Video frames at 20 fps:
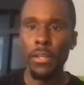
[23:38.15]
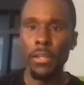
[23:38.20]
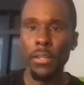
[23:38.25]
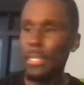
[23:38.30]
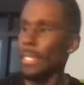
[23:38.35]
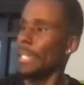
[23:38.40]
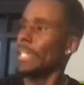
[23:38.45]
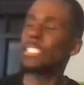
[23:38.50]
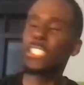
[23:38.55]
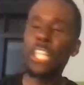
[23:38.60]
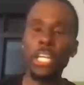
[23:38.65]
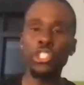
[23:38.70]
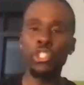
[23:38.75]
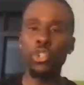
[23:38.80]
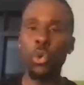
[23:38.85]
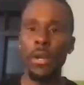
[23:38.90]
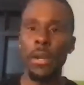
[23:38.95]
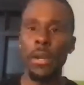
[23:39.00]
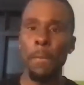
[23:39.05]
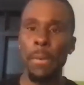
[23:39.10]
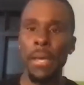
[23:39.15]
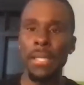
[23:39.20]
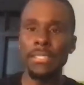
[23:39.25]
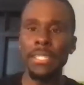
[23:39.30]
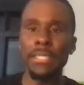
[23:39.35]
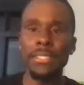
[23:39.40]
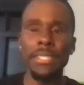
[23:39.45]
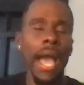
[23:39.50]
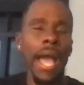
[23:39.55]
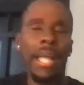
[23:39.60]
He just joined the
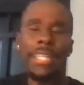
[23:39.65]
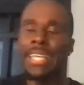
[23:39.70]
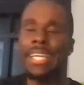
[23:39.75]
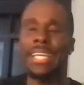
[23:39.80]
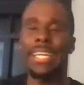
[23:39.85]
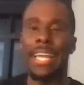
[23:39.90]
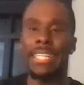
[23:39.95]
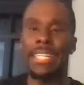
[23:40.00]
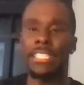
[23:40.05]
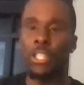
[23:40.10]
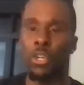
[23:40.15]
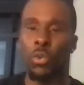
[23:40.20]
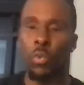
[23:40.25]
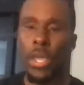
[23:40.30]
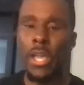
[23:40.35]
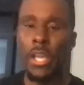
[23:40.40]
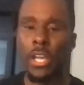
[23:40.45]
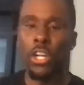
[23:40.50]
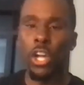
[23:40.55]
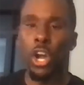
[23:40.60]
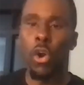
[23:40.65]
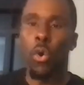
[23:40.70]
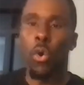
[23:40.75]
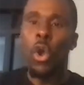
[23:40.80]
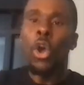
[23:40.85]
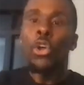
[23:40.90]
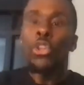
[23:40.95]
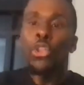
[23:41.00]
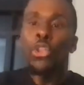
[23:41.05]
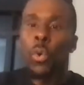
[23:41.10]
business, I think, less than a week
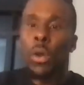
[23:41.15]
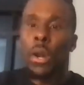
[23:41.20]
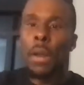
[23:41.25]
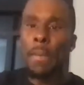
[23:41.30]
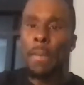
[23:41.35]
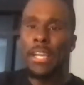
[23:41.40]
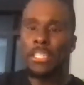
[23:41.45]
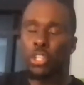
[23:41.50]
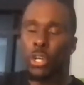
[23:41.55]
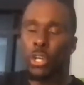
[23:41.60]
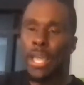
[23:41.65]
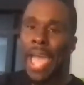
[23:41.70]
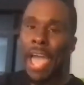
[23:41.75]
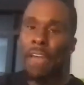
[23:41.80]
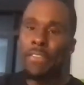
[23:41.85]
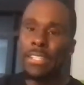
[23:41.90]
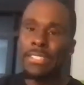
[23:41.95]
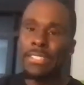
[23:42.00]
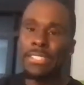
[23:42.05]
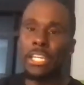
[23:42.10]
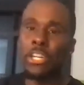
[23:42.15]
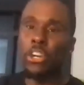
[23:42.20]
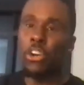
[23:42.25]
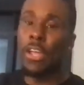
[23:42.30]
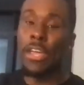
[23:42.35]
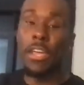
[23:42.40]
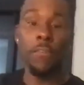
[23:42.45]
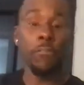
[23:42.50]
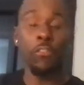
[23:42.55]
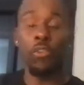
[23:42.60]
ago. You want to make sure they have a center of
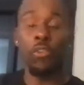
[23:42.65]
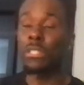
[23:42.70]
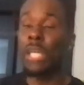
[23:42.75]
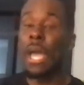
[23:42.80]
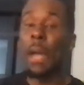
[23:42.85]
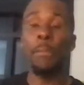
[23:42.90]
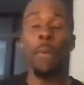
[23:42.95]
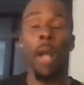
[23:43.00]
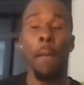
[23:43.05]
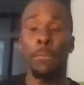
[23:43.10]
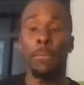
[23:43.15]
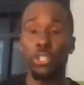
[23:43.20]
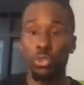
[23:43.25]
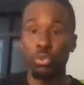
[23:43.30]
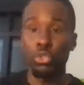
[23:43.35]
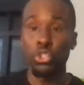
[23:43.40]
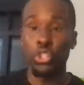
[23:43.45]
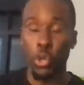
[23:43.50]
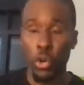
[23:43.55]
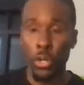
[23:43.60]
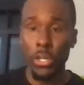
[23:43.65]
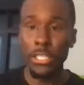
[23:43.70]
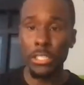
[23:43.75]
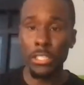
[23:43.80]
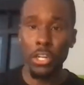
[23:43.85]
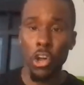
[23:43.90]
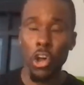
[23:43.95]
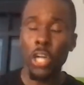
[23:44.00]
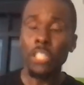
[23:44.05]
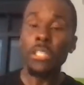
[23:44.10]
influence. I promise you, during this
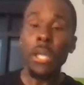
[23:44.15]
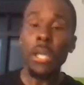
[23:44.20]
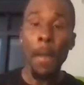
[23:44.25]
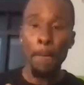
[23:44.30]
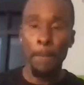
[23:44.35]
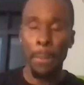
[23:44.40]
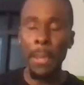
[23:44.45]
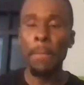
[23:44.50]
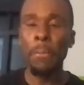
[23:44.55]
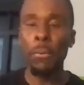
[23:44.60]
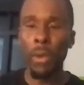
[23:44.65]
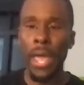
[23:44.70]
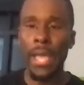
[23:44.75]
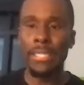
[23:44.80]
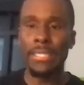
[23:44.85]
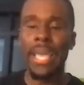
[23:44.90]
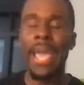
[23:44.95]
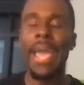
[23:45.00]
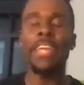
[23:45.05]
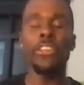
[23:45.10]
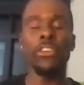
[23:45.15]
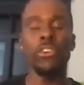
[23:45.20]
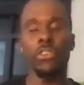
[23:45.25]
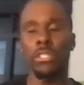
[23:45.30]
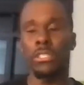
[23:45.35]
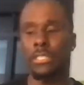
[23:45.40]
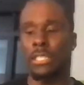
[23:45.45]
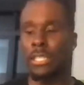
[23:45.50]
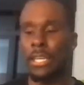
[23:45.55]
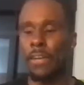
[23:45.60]
launch, people like that, you're going
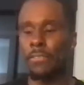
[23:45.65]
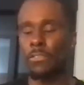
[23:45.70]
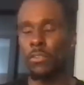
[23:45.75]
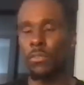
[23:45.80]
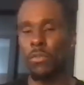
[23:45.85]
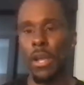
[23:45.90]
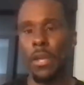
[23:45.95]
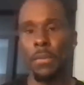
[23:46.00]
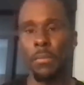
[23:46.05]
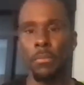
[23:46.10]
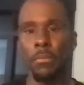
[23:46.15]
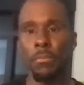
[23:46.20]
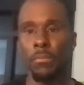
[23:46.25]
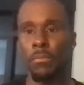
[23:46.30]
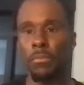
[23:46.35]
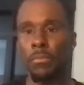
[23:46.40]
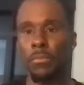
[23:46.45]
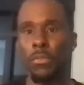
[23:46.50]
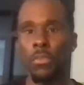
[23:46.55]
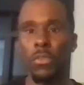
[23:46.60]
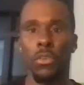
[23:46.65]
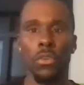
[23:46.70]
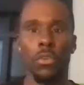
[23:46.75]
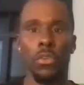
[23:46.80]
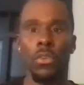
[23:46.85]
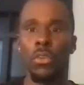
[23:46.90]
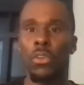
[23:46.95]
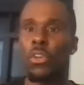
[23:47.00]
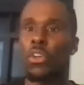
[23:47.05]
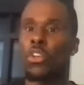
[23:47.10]
to see left and right.
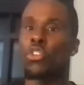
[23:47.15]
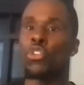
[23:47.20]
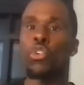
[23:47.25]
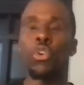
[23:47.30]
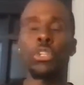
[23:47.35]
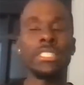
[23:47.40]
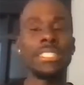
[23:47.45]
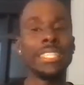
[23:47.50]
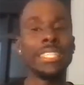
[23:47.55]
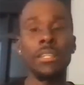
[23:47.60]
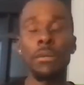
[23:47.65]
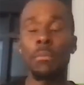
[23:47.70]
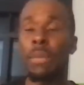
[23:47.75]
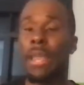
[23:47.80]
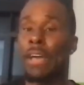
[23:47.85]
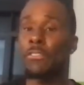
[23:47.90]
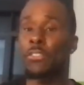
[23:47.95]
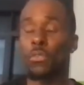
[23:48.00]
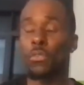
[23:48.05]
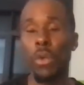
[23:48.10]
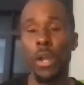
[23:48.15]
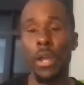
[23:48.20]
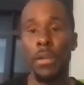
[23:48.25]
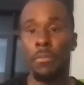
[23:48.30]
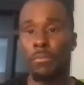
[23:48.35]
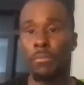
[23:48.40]
You're going to see them left and right.